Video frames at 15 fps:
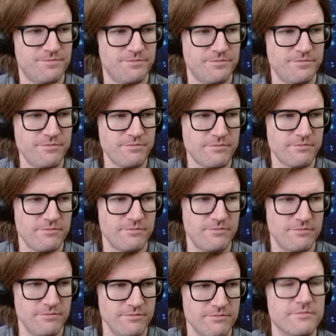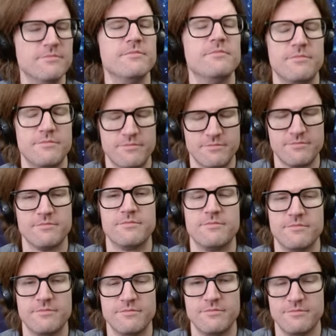
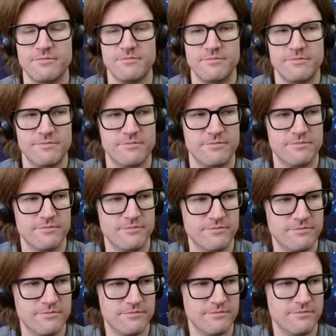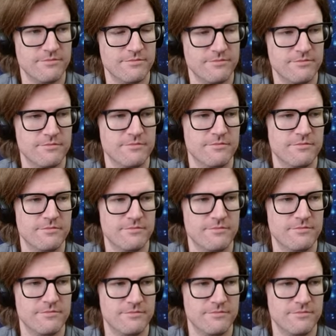
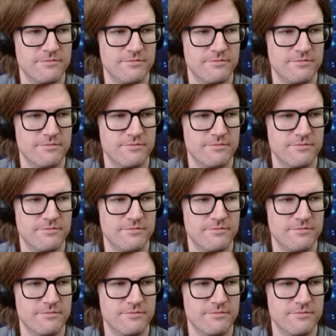[no speech]